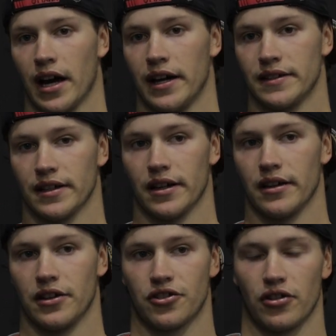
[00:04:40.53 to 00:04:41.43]
guys
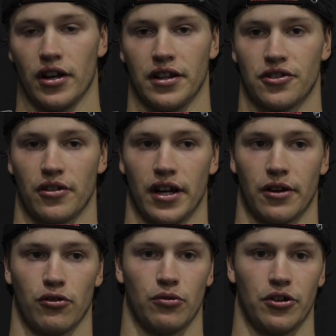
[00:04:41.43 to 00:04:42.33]
in the
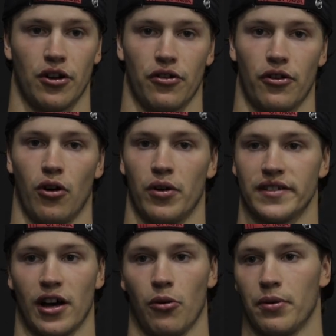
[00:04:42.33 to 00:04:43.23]
training room, you know, they're
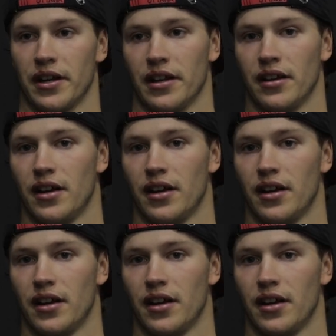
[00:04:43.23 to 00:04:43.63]
always helping.